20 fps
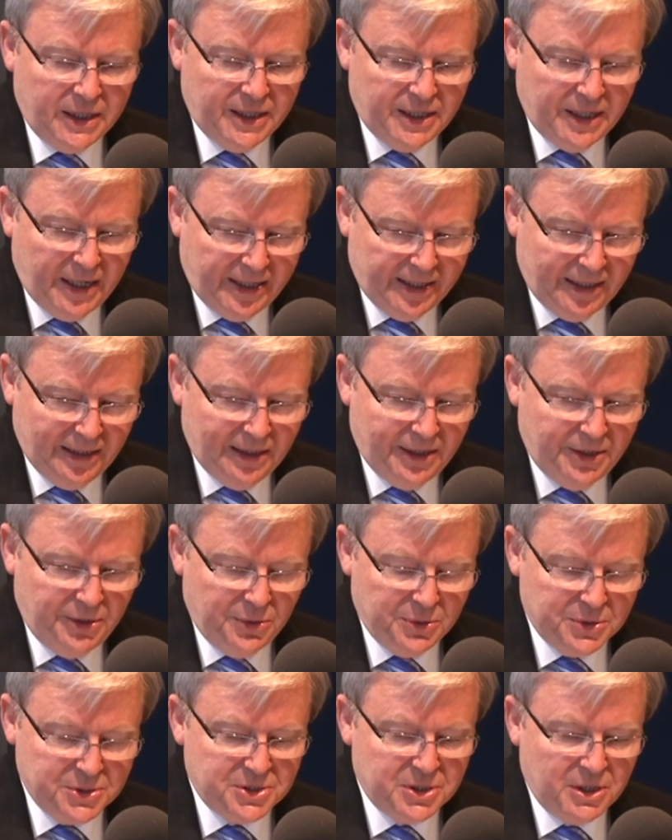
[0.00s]
in Adelaide
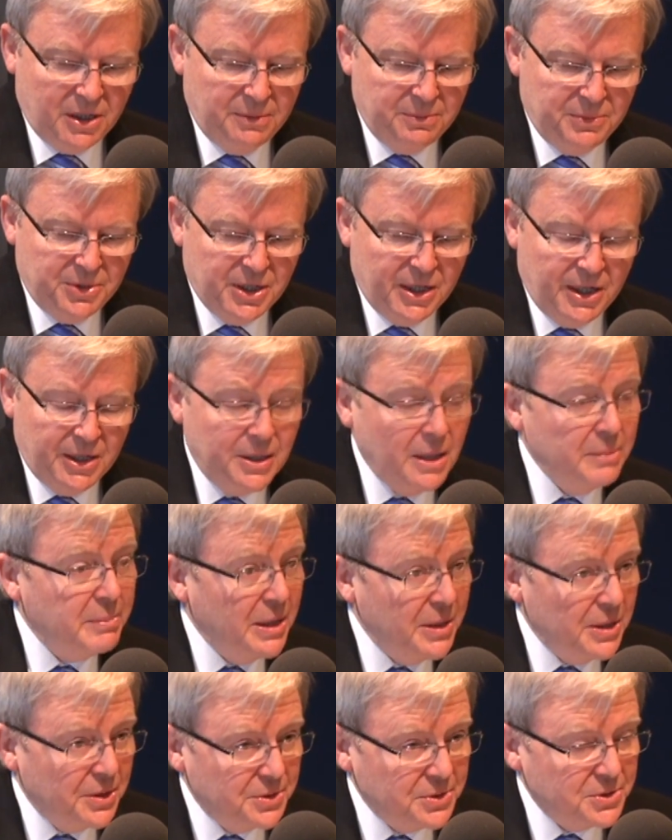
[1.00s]
on the same day, and they
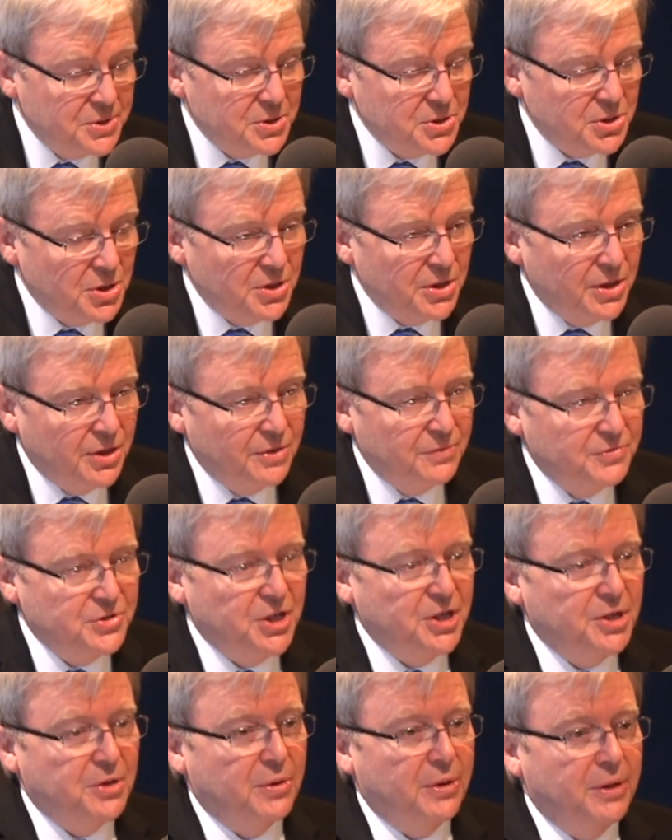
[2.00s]
made that decision at the end of
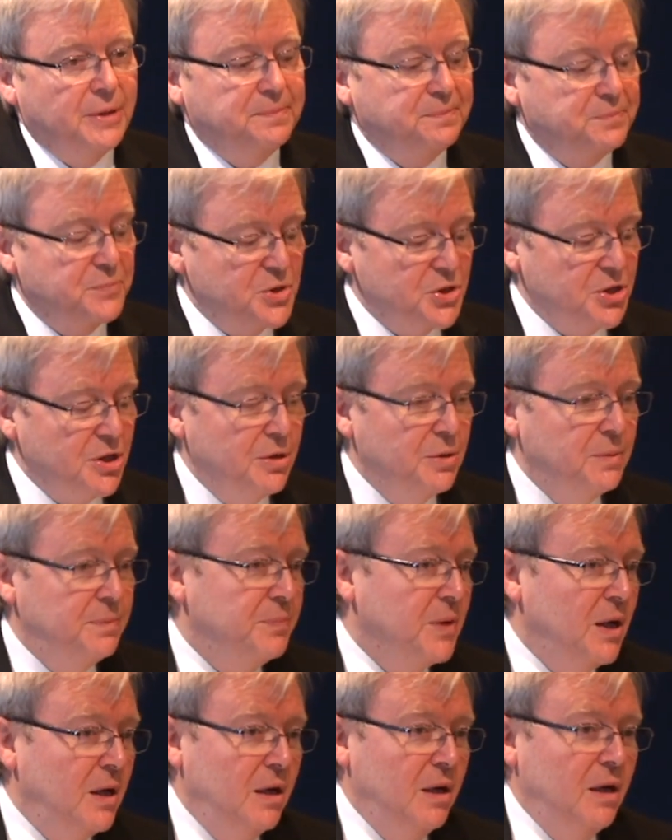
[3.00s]
January. So
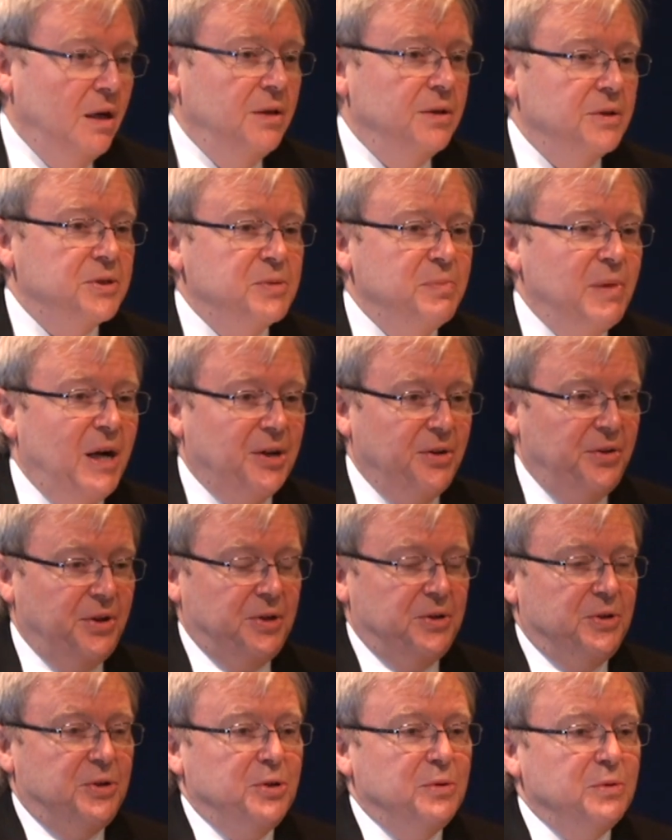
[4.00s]
the smarter
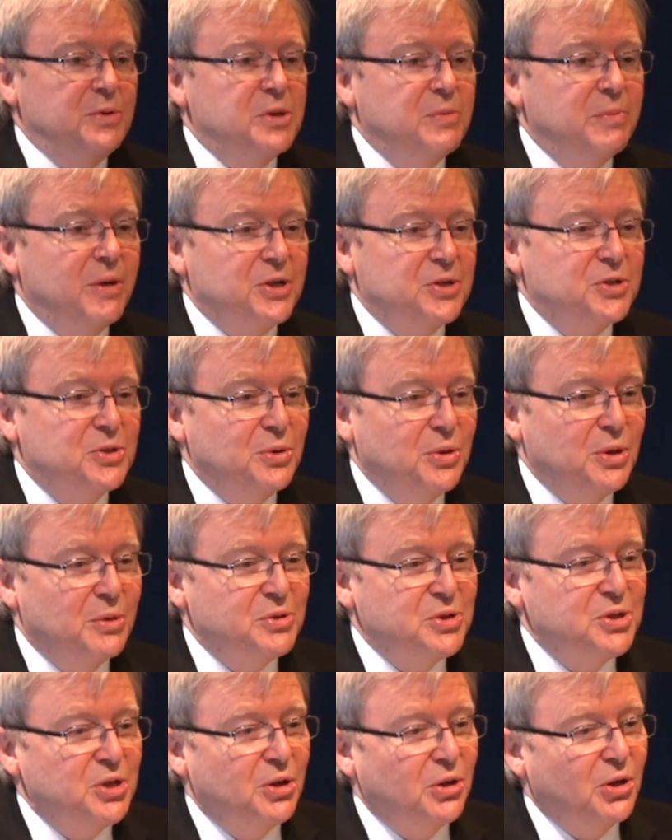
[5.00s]
thing to do was to make sure there
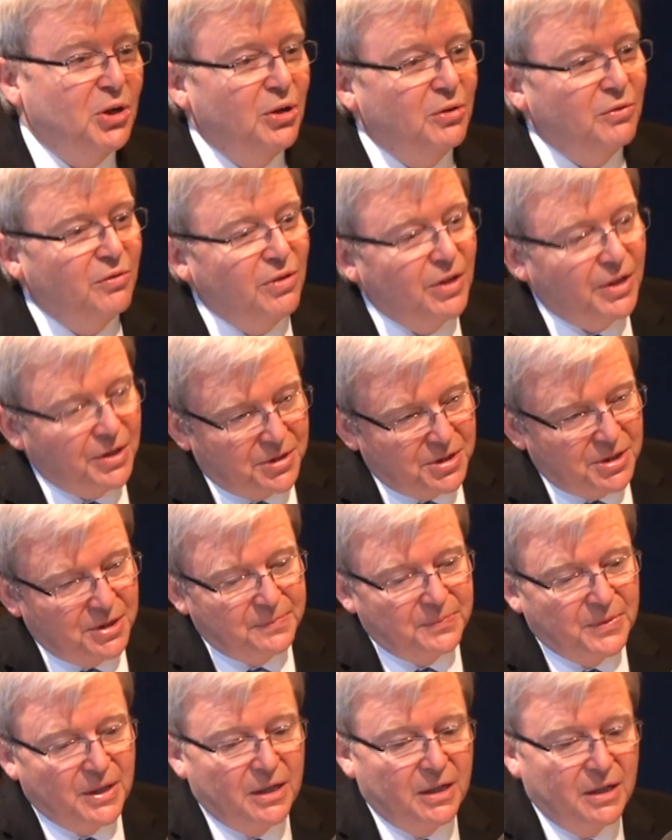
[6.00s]
was no conflict,
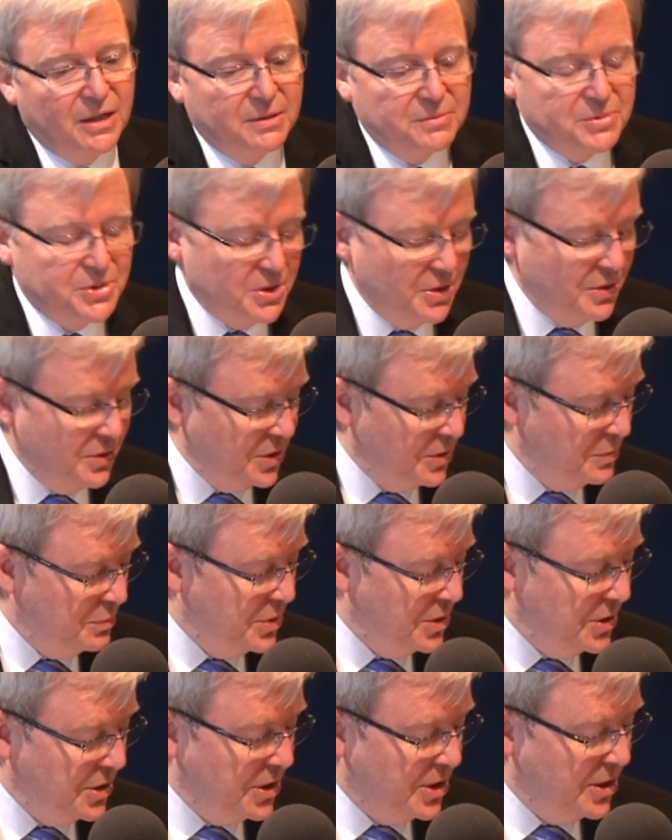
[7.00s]
so there'd
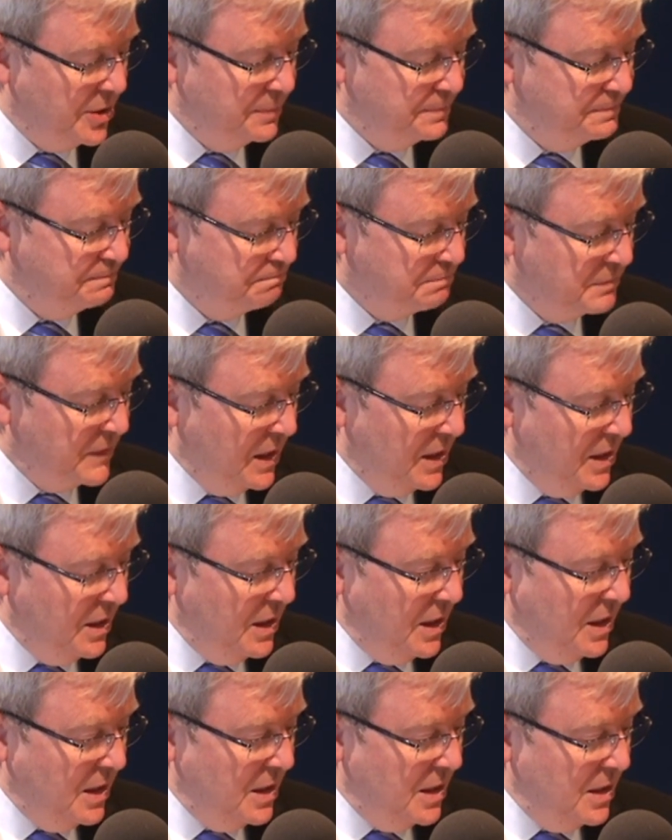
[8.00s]
be
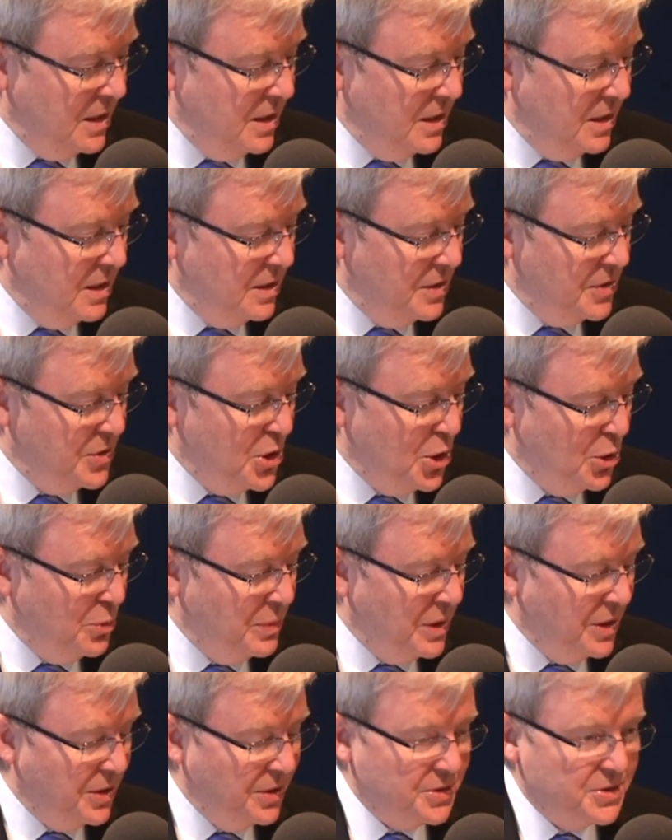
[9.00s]
no
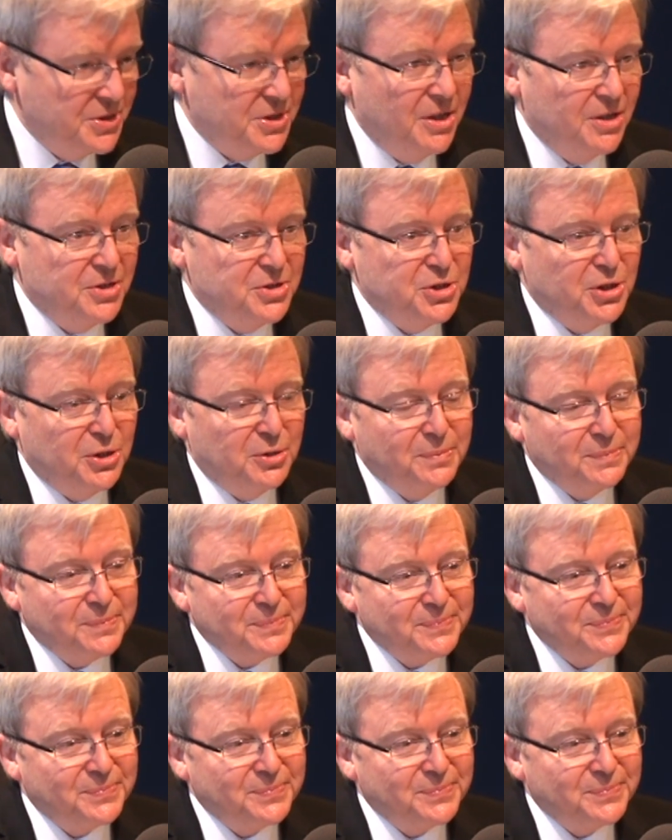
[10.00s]
media sideshow.